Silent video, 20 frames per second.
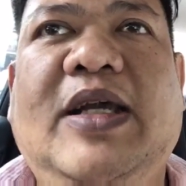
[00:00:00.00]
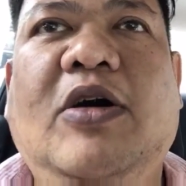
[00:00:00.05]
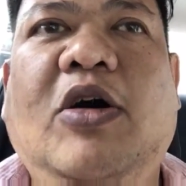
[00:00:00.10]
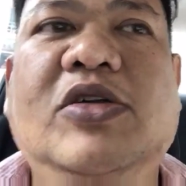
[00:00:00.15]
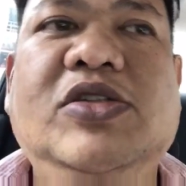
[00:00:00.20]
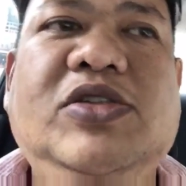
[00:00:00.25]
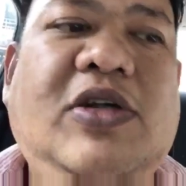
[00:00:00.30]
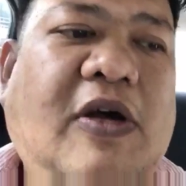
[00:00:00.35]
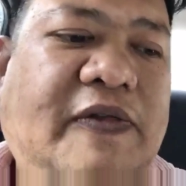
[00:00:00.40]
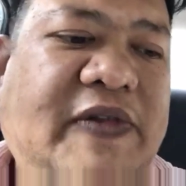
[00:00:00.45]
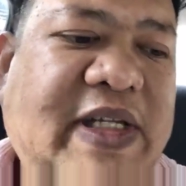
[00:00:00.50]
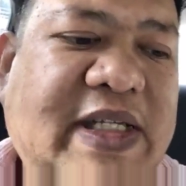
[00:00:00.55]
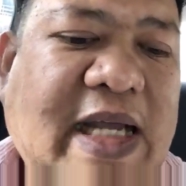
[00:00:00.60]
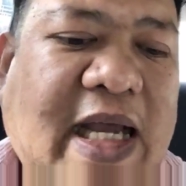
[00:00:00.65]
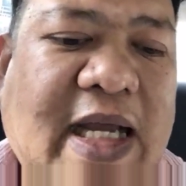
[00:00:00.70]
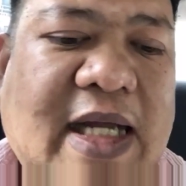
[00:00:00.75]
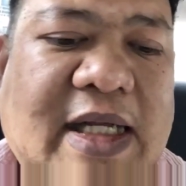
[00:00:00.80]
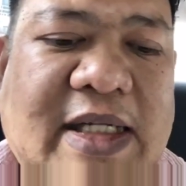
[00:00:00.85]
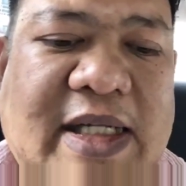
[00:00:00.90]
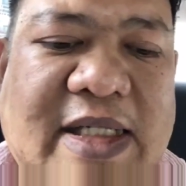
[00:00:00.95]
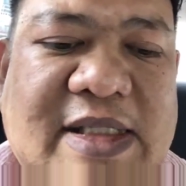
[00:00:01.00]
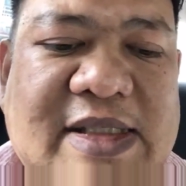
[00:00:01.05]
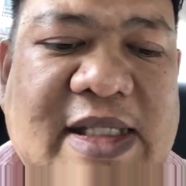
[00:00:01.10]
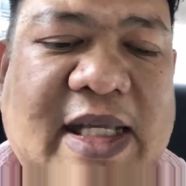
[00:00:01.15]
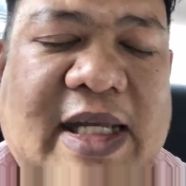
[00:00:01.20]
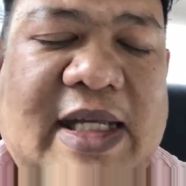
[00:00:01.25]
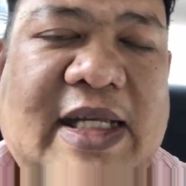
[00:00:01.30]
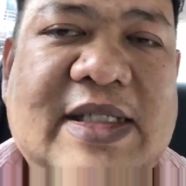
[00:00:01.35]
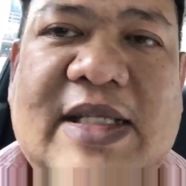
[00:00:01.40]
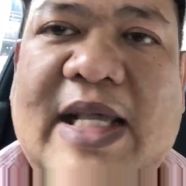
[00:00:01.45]
of course they
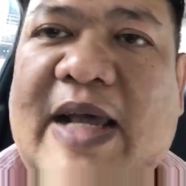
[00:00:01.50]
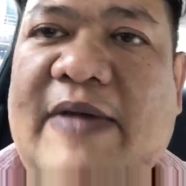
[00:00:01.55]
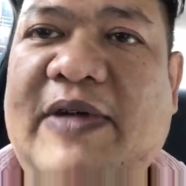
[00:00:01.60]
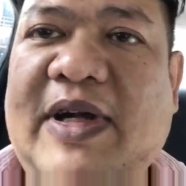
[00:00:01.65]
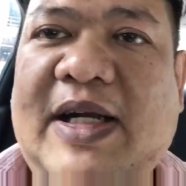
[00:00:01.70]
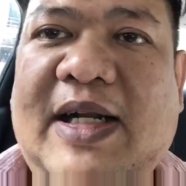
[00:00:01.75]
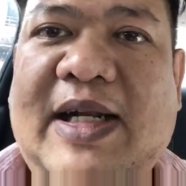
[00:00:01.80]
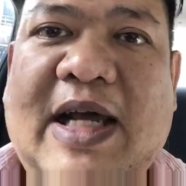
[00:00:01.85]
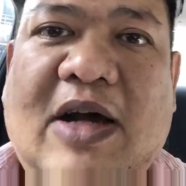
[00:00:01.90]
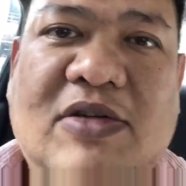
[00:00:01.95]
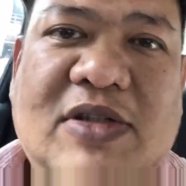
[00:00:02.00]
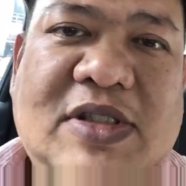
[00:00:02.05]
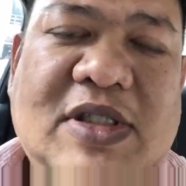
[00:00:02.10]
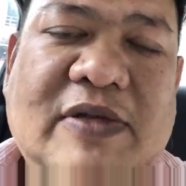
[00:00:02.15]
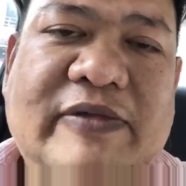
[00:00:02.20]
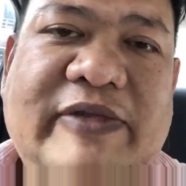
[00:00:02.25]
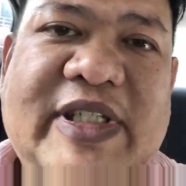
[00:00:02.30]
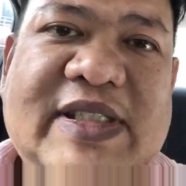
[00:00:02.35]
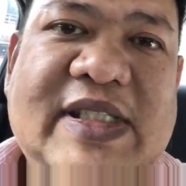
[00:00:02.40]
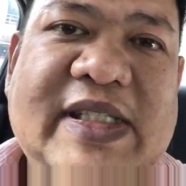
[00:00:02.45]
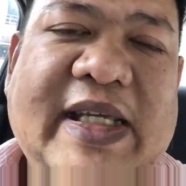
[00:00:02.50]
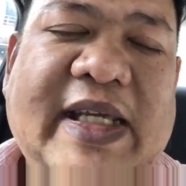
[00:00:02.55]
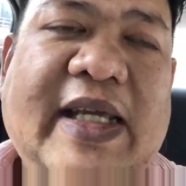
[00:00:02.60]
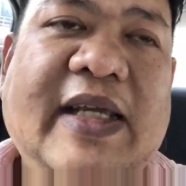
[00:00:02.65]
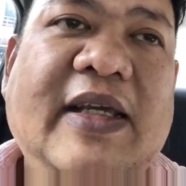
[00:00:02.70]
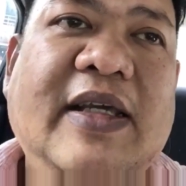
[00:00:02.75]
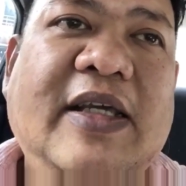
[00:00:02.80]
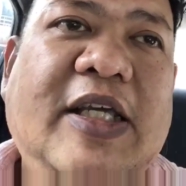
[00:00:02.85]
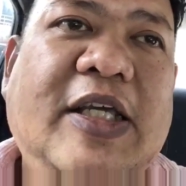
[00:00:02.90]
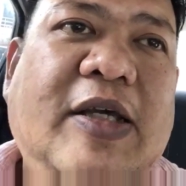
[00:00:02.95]
say it have a cloud
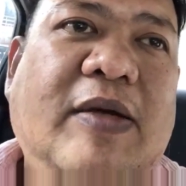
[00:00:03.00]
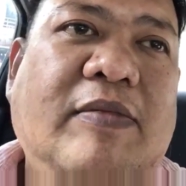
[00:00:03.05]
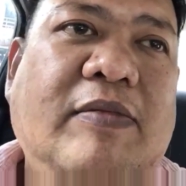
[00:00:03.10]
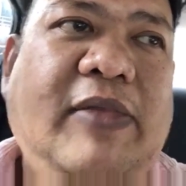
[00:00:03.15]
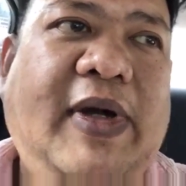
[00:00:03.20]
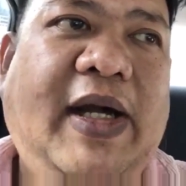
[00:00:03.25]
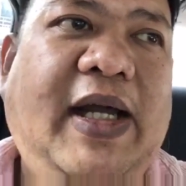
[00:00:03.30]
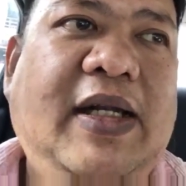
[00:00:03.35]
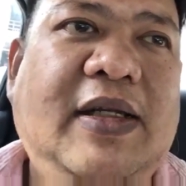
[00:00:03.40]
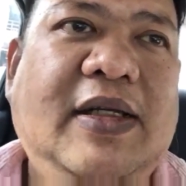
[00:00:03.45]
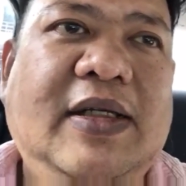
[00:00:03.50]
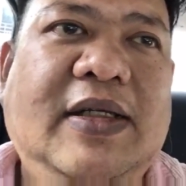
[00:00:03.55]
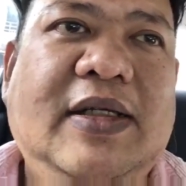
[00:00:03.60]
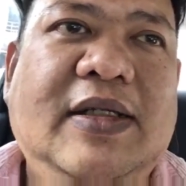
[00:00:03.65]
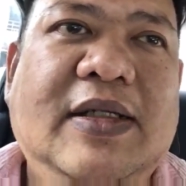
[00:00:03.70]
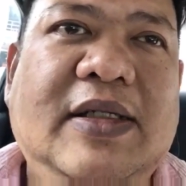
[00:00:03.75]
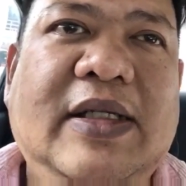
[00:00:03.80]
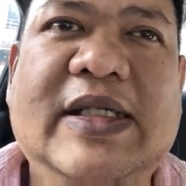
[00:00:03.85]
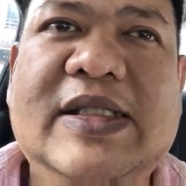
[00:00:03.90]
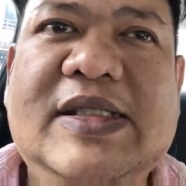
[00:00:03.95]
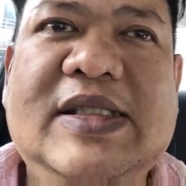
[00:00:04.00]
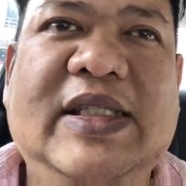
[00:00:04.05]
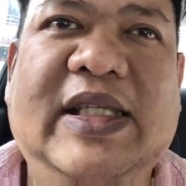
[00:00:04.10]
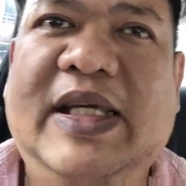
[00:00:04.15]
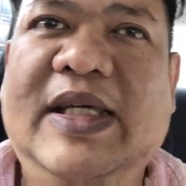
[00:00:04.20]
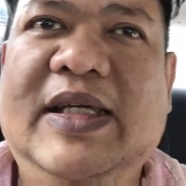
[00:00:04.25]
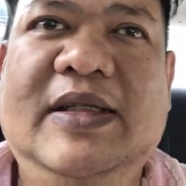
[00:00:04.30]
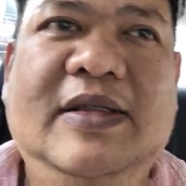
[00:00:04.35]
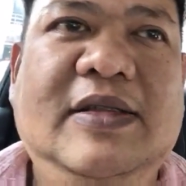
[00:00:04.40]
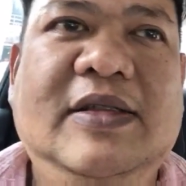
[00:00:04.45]
servicing, but it's
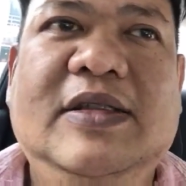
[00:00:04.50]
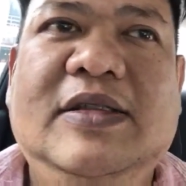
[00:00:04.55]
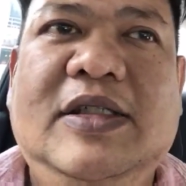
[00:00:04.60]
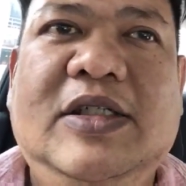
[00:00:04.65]
still